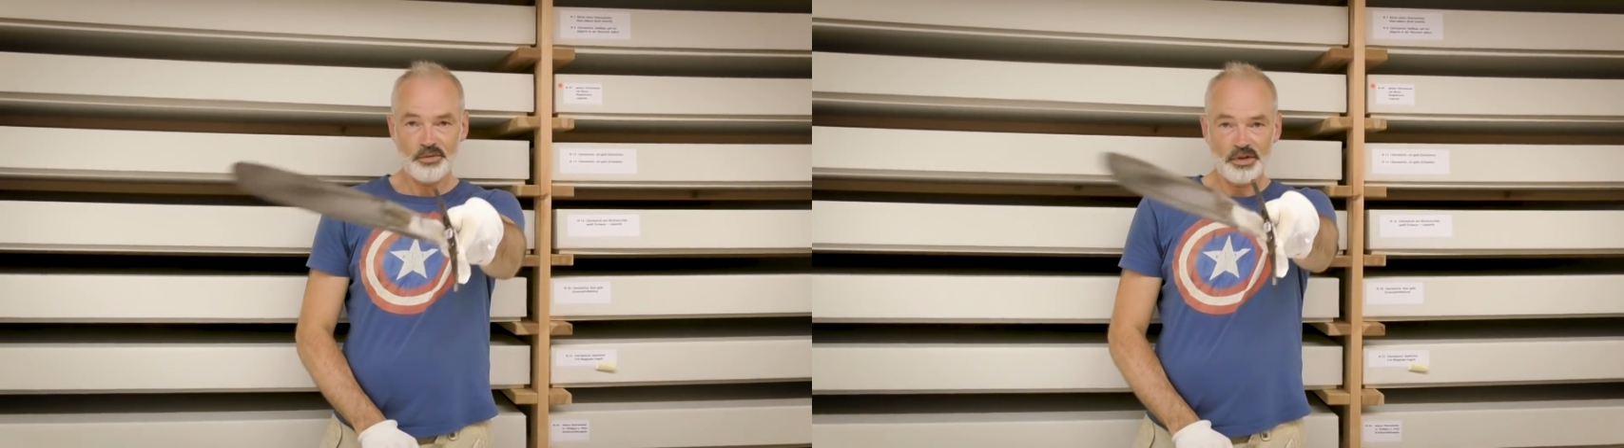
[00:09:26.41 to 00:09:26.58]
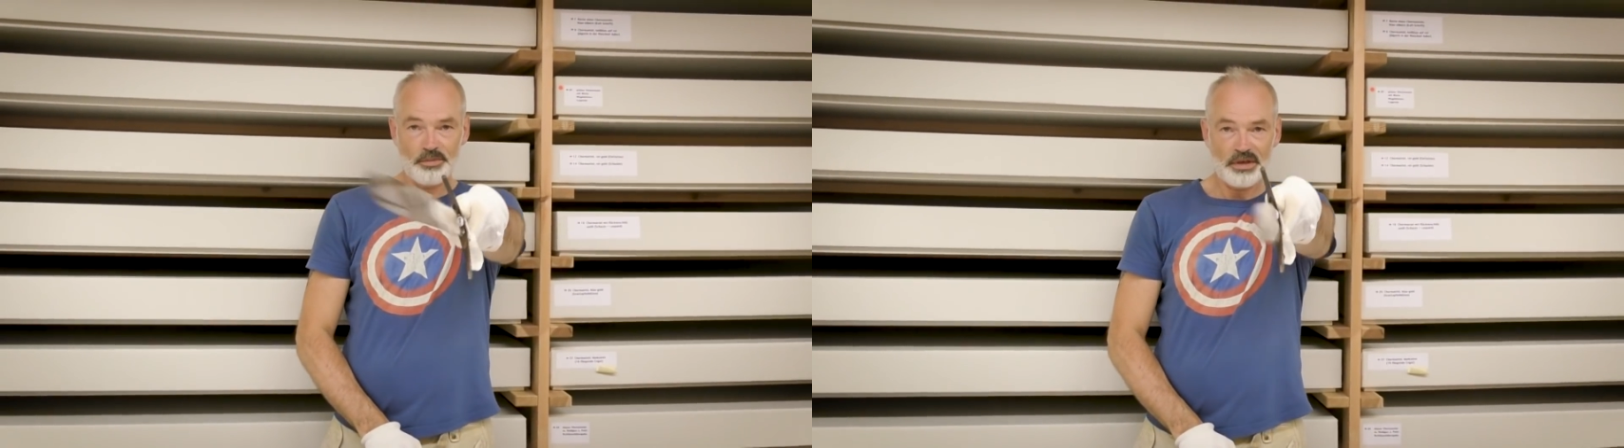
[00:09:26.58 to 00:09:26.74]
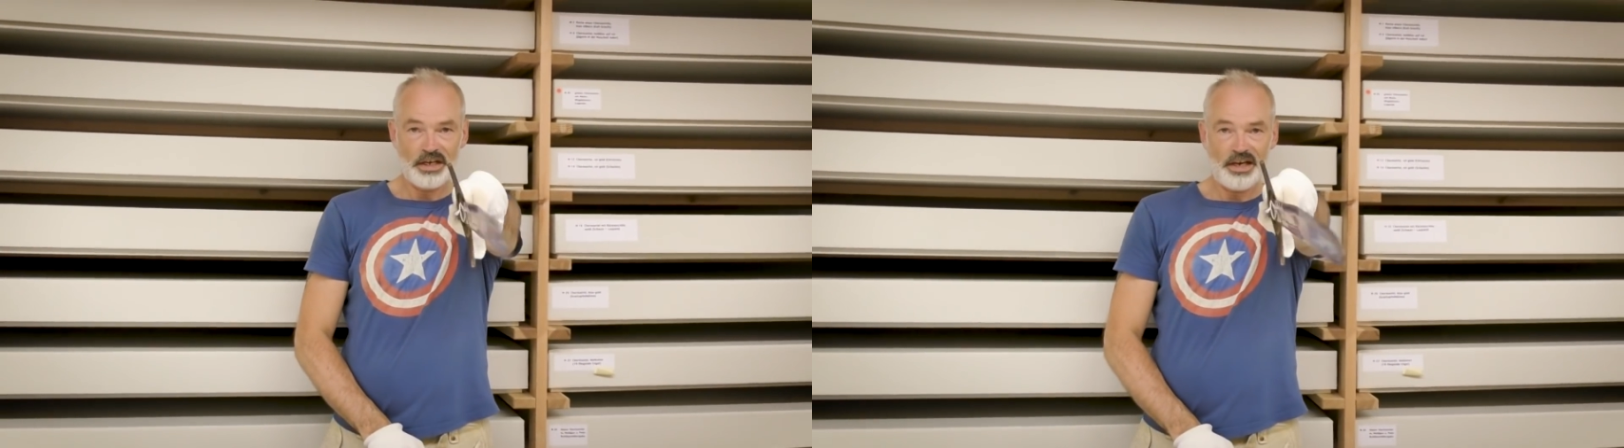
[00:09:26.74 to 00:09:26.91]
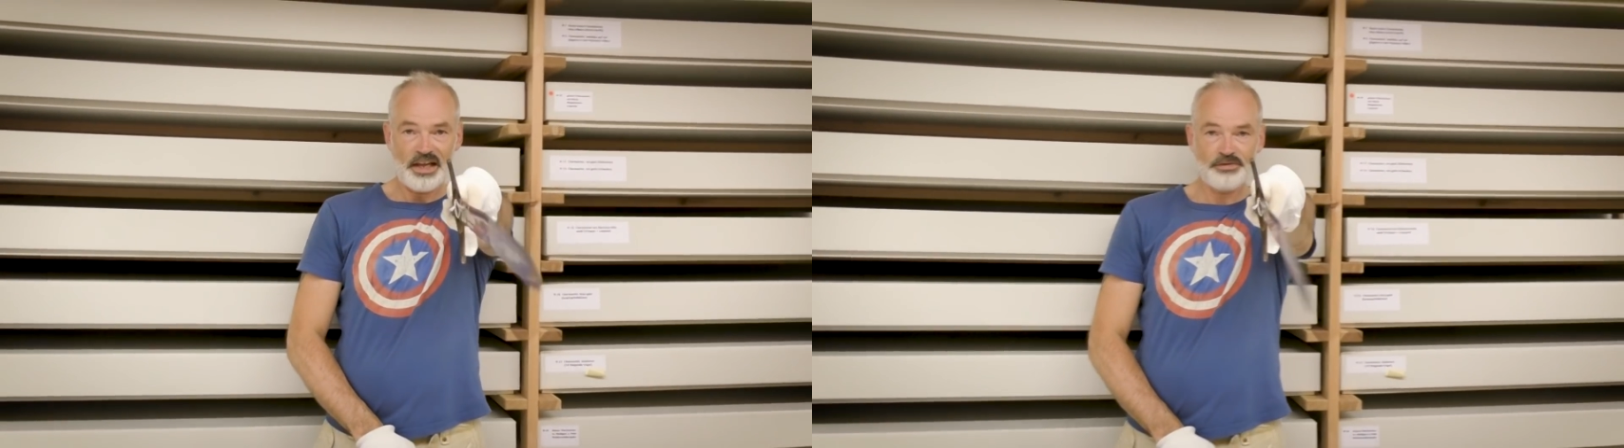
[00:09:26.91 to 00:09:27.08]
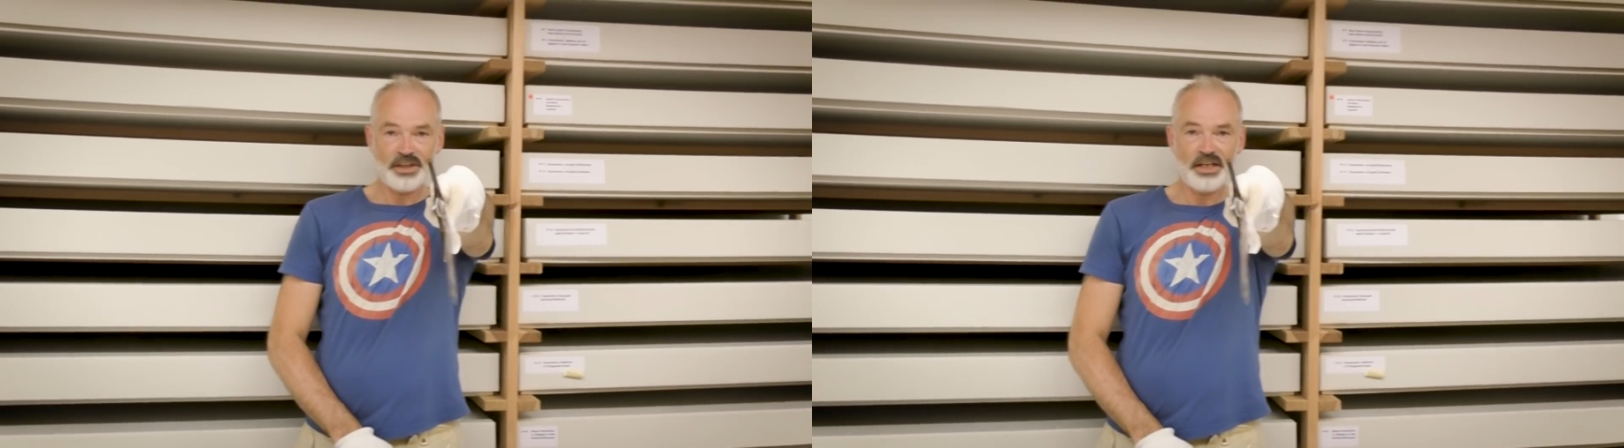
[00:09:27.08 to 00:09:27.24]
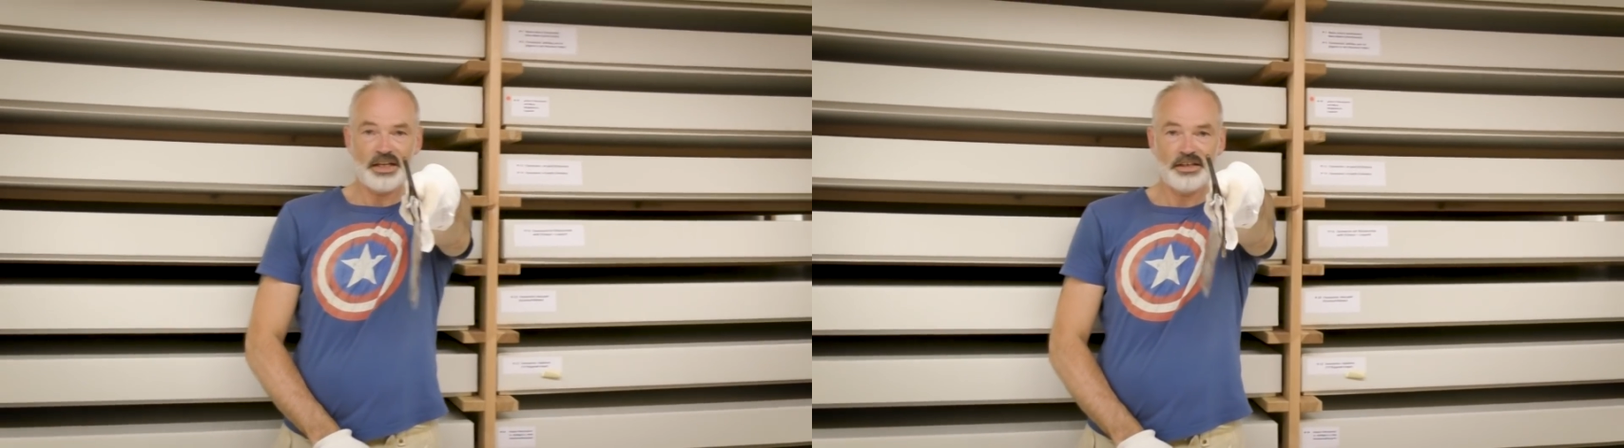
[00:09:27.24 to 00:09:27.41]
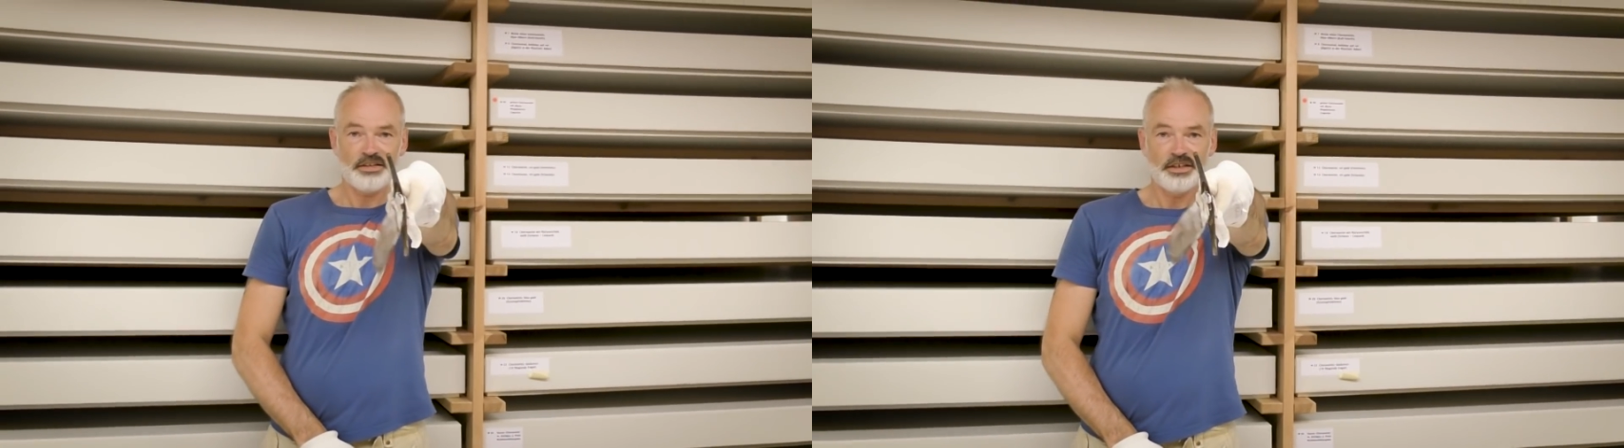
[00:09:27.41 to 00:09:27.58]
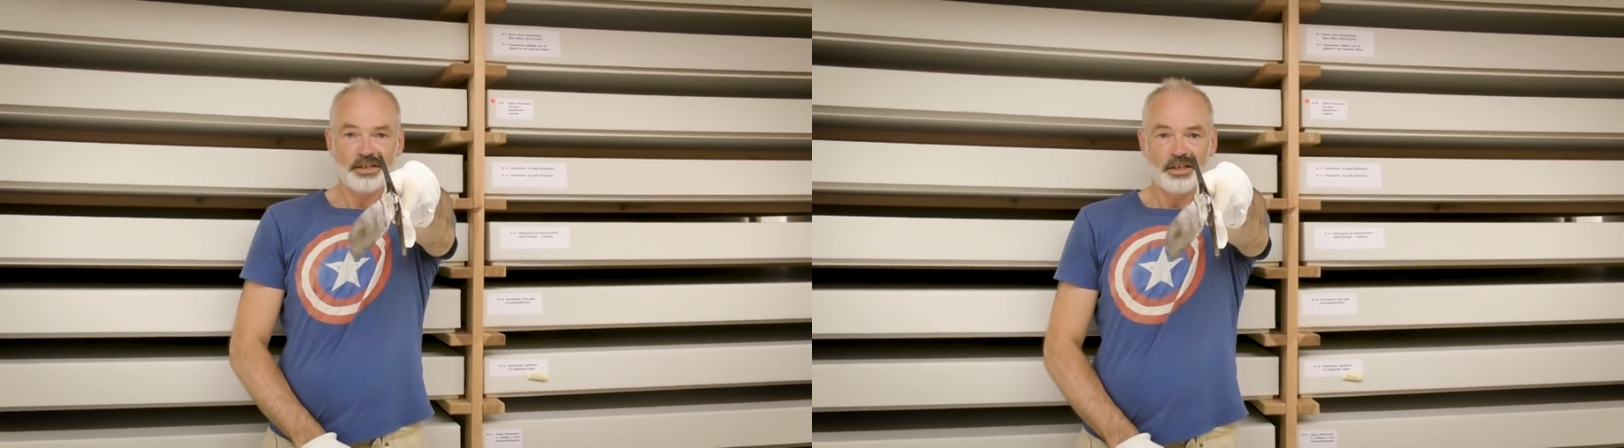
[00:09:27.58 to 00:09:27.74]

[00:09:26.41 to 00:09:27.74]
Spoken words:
with my left hand.